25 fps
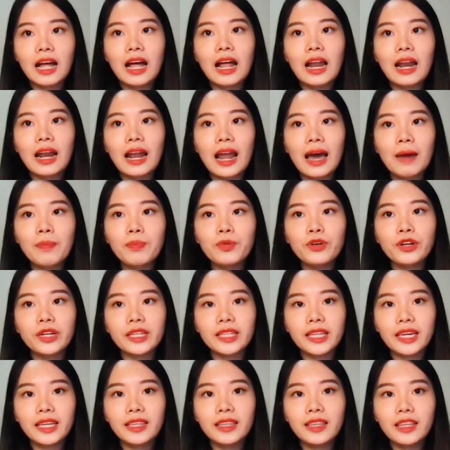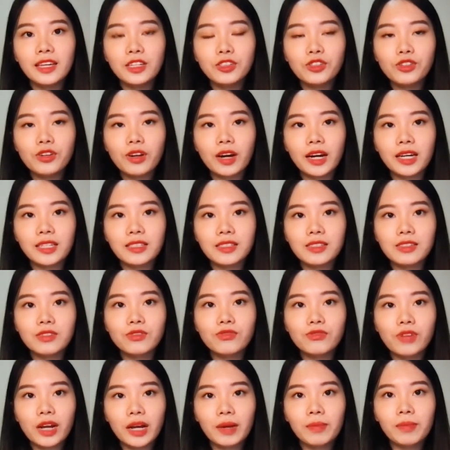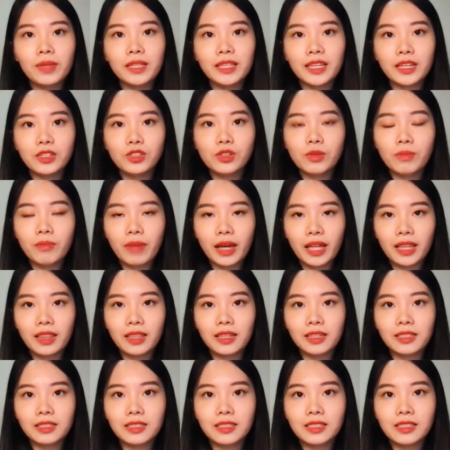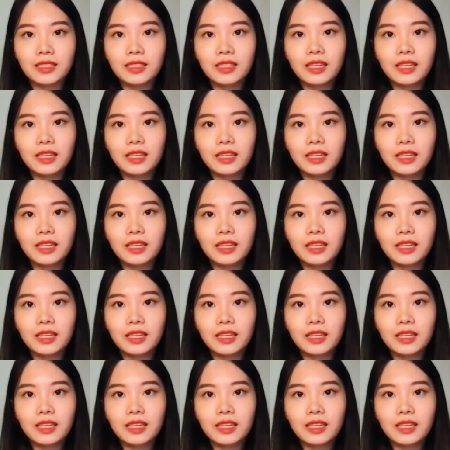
Laprid initialized recommendation methods,